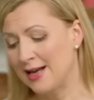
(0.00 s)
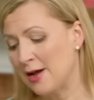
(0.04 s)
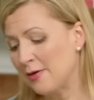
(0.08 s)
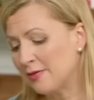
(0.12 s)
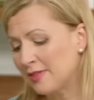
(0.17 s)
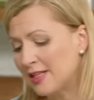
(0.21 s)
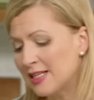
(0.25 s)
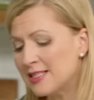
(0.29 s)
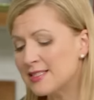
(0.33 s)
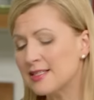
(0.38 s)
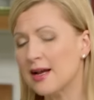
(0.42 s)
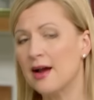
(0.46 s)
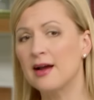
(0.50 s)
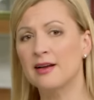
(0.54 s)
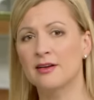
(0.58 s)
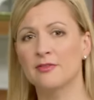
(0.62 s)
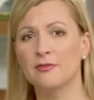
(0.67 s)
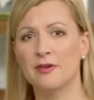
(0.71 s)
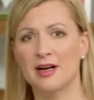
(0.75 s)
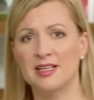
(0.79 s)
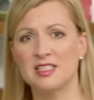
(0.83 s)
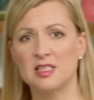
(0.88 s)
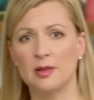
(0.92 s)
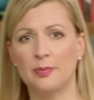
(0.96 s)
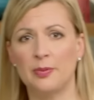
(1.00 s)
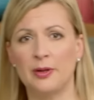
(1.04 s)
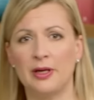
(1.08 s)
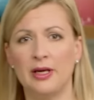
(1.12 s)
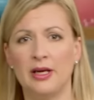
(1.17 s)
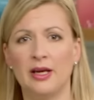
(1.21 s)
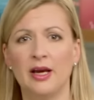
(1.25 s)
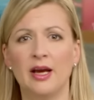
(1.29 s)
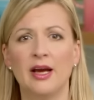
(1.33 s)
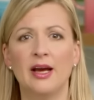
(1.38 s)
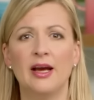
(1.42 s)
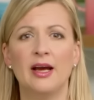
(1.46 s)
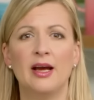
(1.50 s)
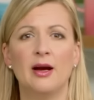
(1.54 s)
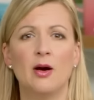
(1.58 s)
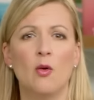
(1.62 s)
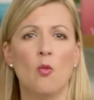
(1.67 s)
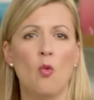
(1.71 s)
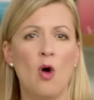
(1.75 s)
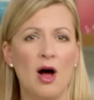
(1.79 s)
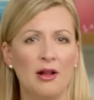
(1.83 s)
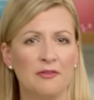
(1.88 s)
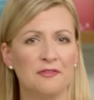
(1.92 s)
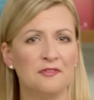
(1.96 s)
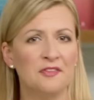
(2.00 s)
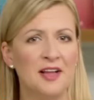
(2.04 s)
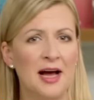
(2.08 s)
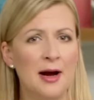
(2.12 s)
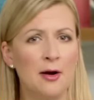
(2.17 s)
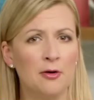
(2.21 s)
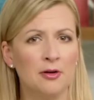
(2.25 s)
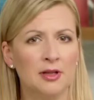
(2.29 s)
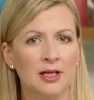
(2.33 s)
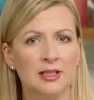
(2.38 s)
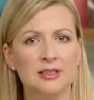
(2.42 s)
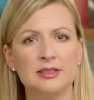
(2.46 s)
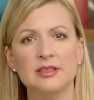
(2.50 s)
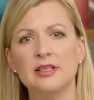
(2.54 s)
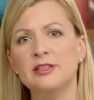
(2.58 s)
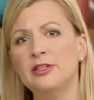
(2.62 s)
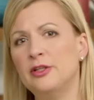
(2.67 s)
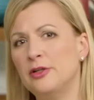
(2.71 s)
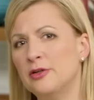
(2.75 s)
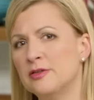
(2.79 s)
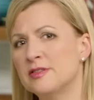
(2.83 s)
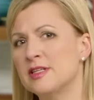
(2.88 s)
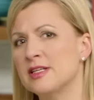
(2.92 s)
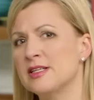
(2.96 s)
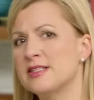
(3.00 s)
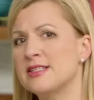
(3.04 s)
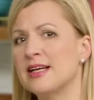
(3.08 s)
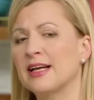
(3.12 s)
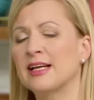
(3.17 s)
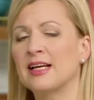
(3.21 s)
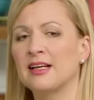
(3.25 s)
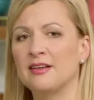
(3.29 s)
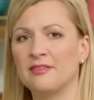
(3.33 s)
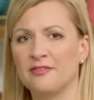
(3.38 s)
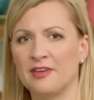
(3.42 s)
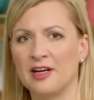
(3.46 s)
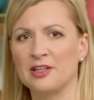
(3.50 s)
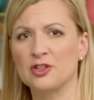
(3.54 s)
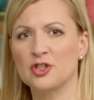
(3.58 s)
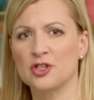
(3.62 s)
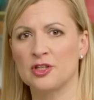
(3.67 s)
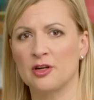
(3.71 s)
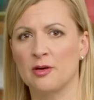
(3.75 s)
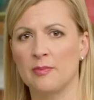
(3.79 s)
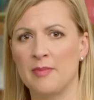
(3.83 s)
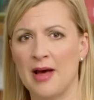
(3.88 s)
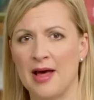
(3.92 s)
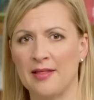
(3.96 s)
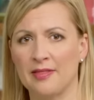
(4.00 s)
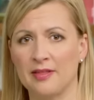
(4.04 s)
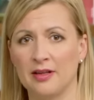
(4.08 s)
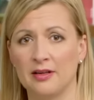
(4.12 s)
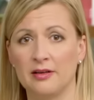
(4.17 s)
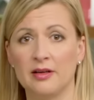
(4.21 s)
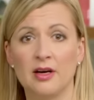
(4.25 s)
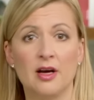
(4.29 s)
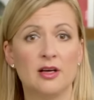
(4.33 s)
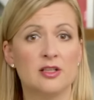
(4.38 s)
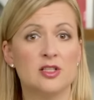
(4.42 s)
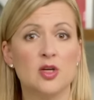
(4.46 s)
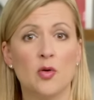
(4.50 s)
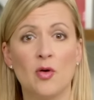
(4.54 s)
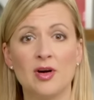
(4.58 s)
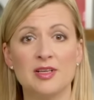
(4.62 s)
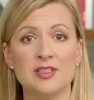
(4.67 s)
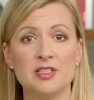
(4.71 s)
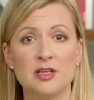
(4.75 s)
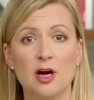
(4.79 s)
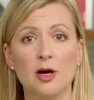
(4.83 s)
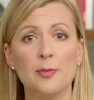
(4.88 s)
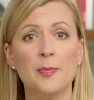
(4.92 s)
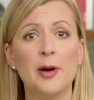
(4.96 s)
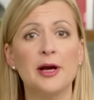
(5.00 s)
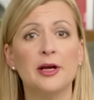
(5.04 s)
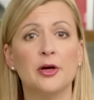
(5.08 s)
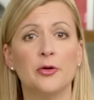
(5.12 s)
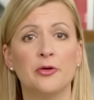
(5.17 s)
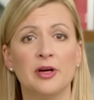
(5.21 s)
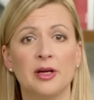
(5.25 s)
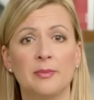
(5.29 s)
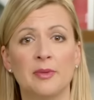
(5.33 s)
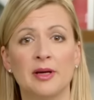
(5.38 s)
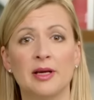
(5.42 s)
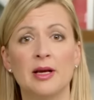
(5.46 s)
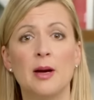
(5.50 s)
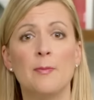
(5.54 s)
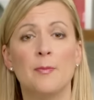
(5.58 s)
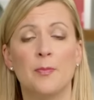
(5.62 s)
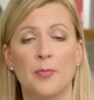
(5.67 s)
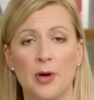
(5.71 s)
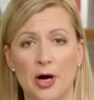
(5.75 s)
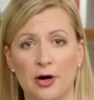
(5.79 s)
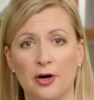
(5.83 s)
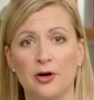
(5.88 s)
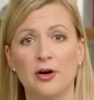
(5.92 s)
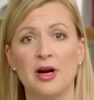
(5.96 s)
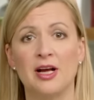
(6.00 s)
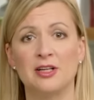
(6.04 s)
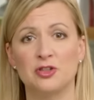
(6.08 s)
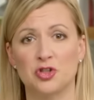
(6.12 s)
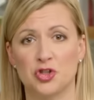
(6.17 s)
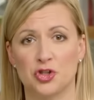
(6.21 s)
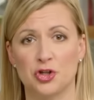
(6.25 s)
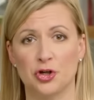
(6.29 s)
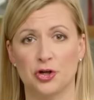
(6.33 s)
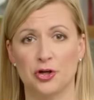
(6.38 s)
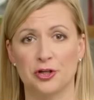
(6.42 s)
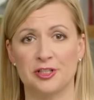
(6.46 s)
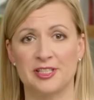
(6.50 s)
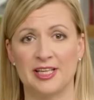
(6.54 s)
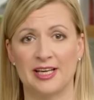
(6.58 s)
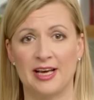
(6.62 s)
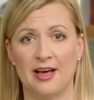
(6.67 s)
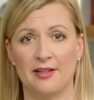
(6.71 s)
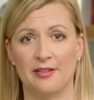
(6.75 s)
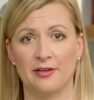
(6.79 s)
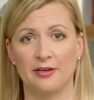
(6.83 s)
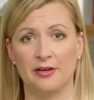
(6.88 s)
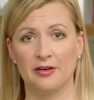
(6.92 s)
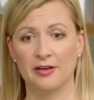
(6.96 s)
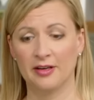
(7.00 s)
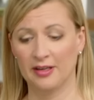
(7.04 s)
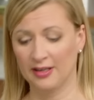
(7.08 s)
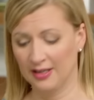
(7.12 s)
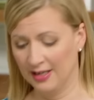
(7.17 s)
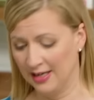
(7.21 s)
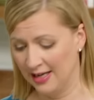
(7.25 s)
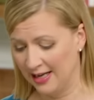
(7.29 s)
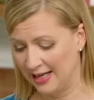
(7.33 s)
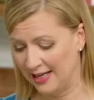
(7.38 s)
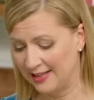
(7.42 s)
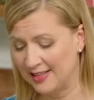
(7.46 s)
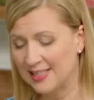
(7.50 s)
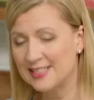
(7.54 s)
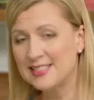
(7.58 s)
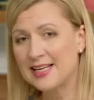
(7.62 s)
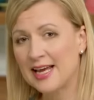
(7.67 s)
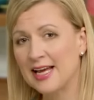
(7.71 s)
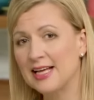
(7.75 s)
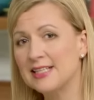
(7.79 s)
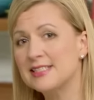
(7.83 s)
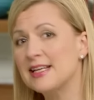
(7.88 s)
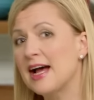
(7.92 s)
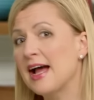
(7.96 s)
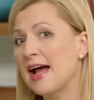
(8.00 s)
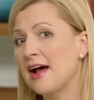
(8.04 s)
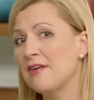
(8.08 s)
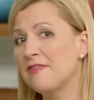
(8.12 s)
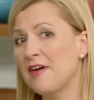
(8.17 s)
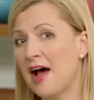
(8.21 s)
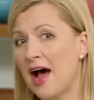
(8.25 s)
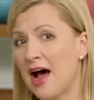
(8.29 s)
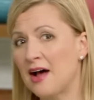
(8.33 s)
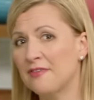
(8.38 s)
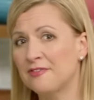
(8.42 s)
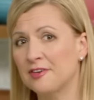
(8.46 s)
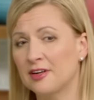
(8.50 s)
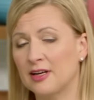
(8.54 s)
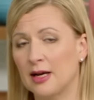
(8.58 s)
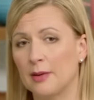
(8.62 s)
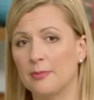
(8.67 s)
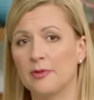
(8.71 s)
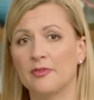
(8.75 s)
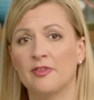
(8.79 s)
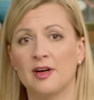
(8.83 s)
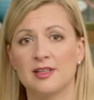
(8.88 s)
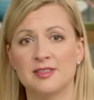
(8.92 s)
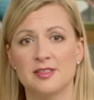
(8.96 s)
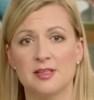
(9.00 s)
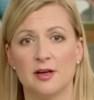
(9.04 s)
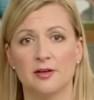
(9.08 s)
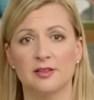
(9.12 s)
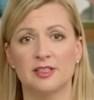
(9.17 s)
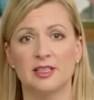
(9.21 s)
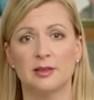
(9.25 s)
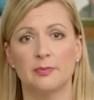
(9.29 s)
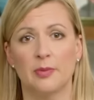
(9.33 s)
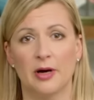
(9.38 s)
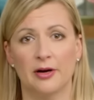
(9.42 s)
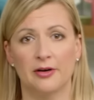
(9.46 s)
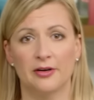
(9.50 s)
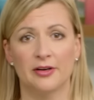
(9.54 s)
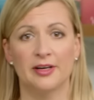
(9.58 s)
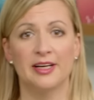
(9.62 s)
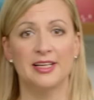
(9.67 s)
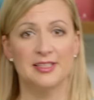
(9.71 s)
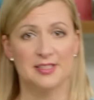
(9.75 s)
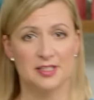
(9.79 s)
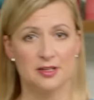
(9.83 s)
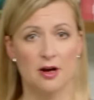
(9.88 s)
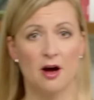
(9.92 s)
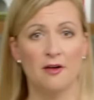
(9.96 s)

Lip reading: Now, this kind of recipe, while flourless, uses a conventional method. So I start by creaming butter and sugar together. In this case, I have half a cup of unsalted butter, and it's